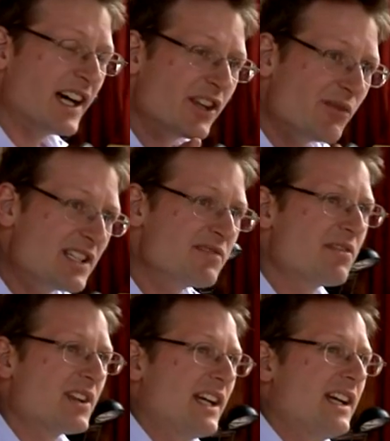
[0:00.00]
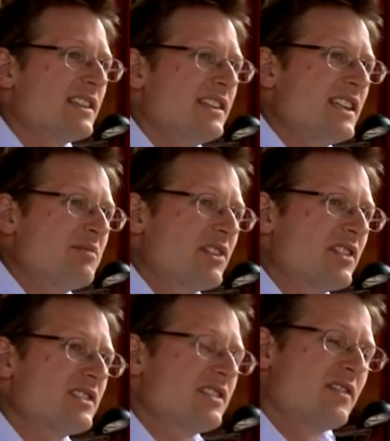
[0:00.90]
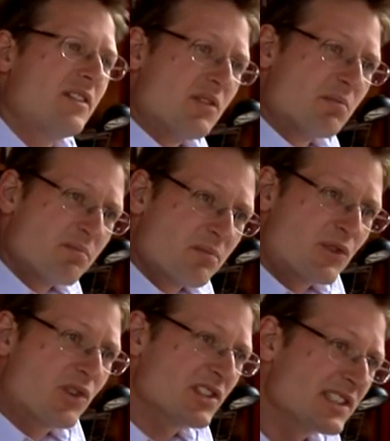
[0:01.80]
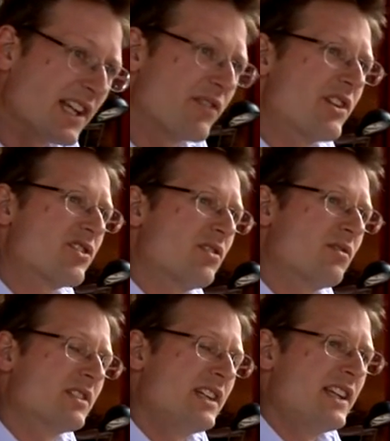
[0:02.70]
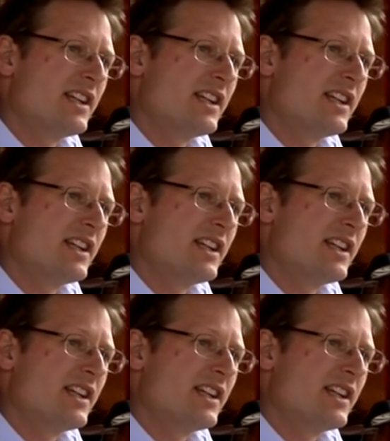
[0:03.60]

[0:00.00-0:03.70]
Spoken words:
And the reason for that is because if you cross that threshold,